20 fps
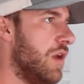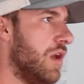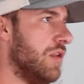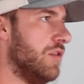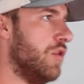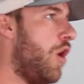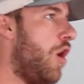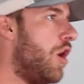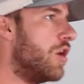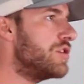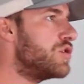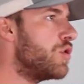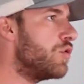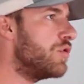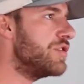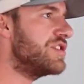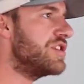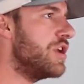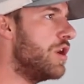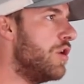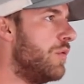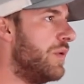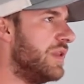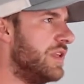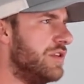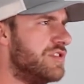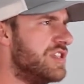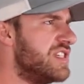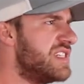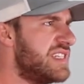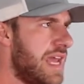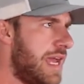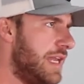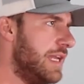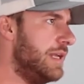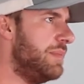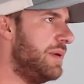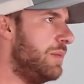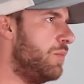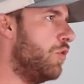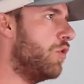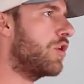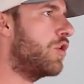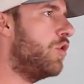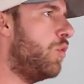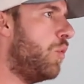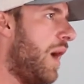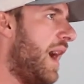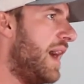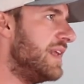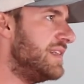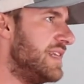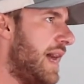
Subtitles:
a long torso and you just tend to be more quad